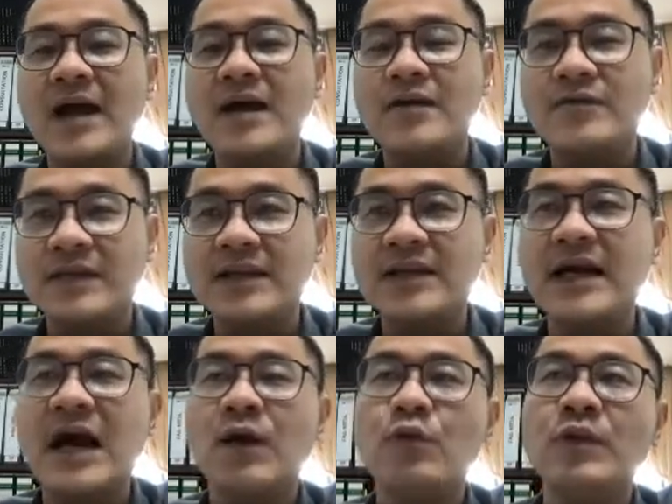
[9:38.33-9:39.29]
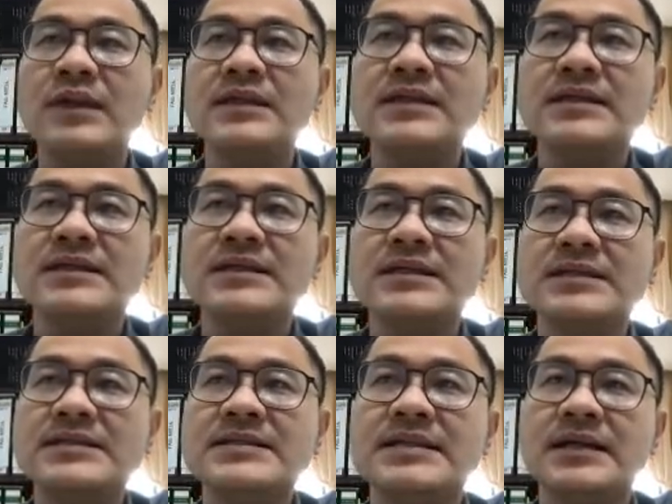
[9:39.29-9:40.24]
figure out what
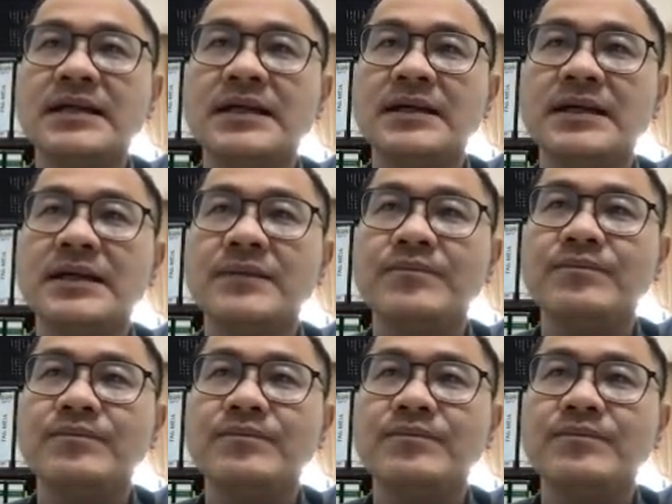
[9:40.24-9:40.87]
is the